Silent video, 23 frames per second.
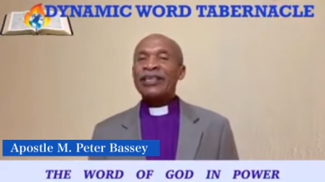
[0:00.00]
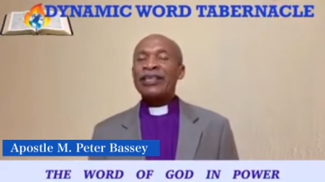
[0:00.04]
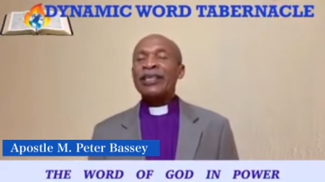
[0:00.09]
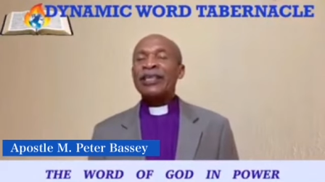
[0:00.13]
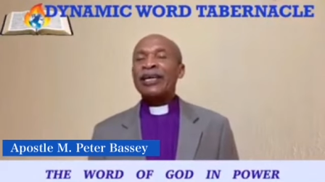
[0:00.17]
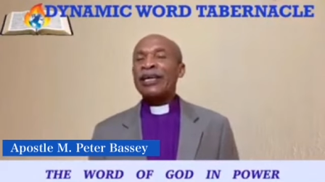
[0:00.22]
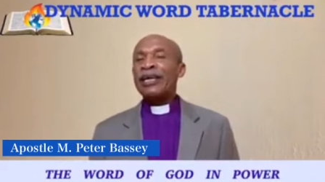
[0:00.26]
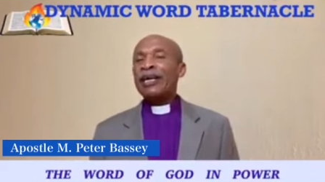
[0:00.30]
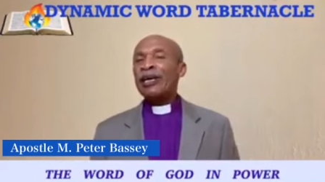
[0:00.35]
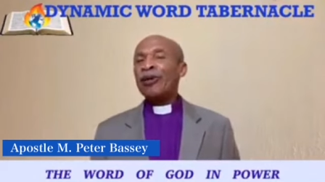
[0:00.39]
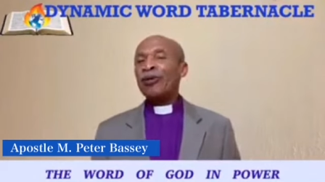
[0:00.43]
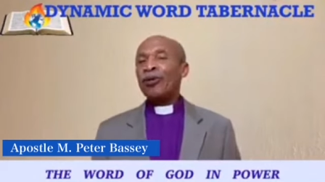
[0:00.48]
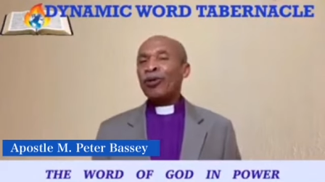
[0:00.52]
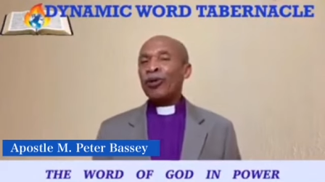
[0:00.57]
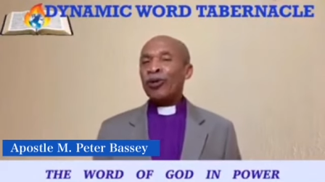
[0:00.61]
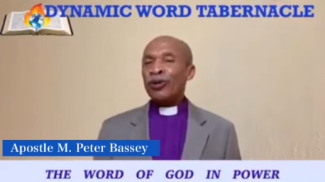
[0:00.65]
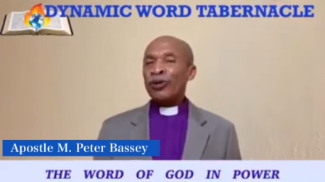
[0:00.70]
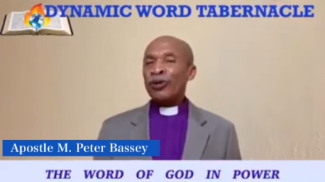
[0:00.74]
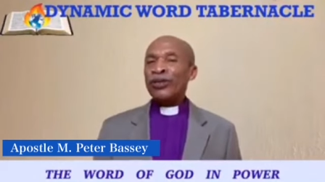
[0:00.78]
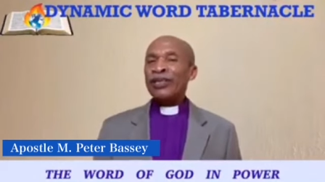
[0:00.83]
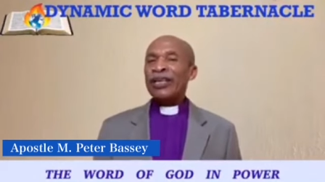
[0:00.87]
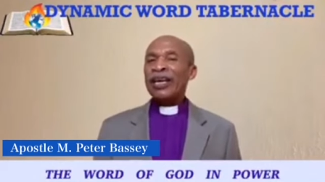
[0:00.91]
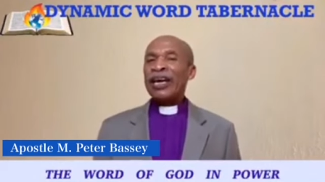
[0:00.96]
That our
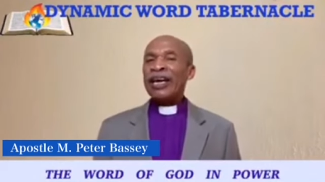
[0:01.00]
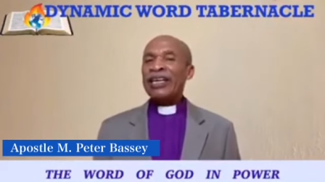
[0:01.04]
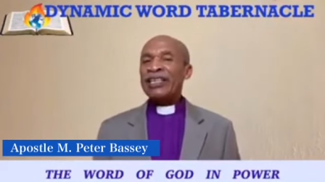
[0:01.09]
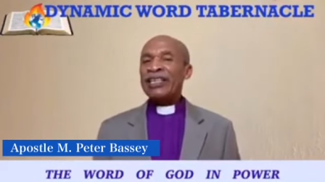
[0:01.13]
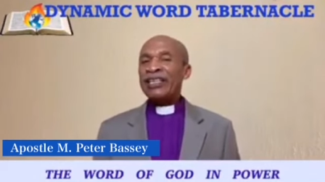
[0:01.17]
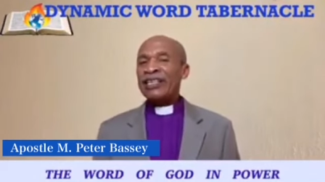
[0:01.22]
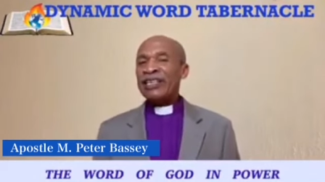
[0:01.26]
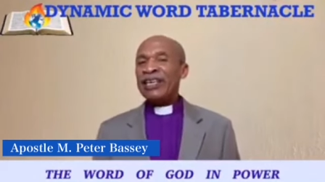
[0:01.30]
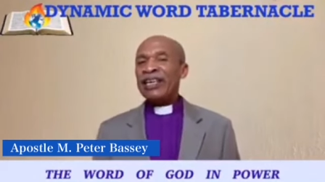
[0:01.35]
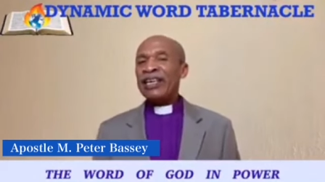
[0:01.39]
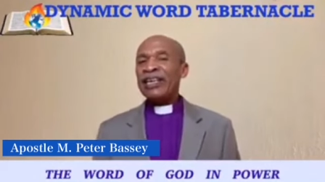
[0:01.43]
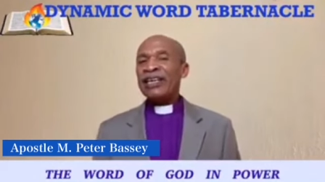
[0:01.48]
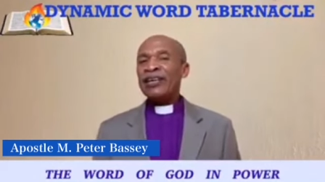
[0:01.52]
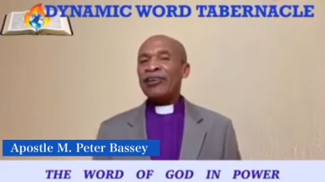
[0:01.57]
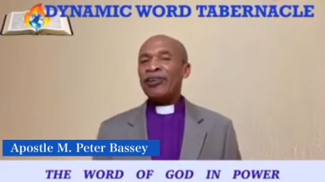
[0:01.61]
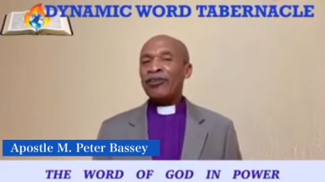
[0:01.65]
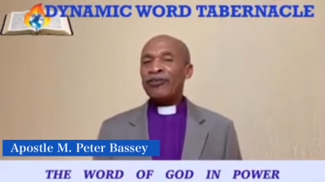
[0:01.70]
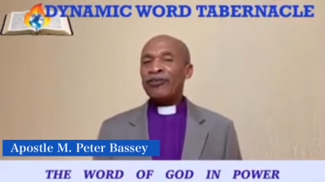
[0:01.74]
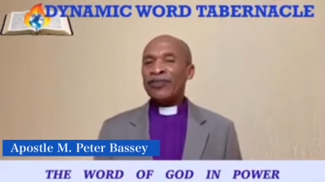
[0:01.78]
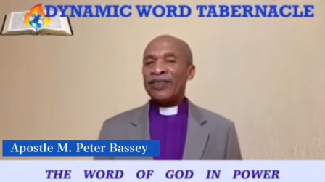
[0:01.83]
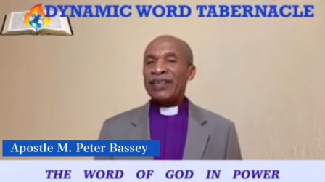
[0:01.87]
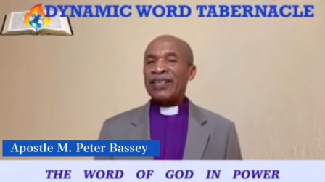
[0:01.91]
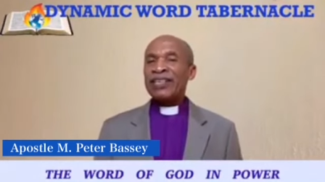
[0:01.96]
own idea
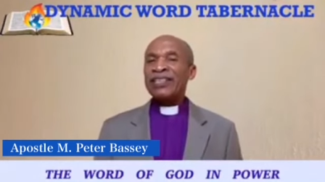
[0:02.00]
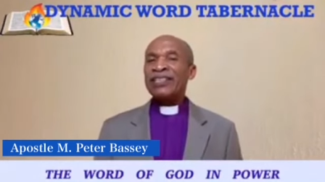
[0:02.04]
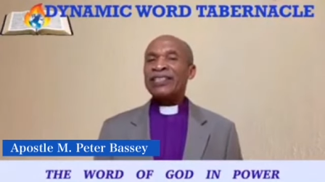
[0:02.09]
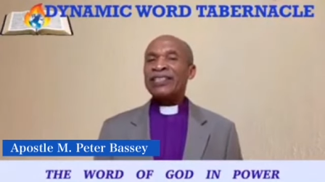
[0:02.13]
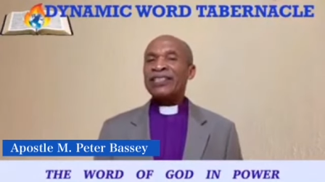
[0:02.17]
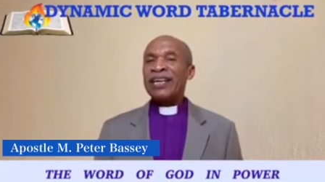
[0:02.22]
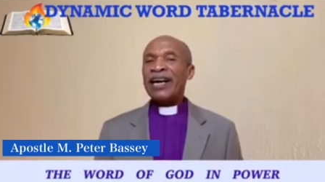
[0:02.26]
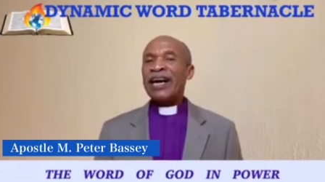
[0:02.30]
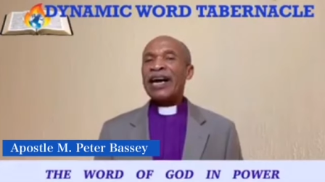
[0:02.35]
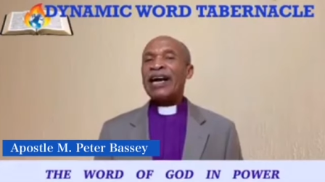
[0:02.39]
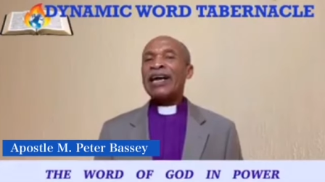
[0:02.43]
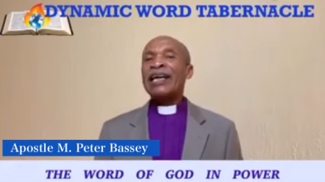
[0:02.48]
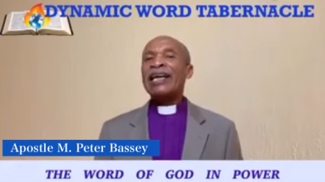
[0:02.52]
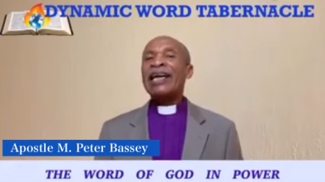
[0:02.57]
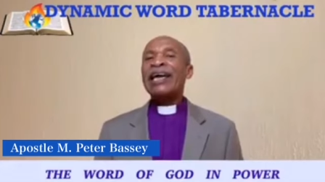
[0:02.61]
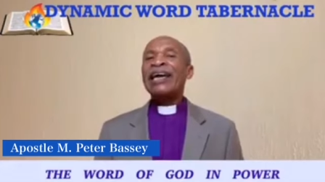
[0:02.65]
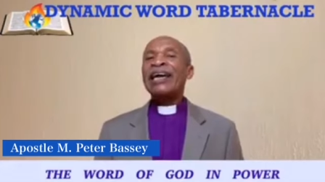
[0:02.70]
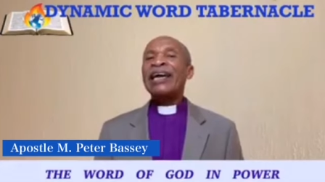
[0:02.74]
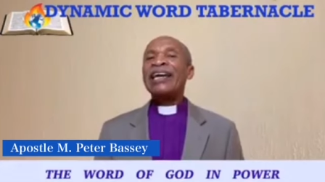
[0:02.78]
of things are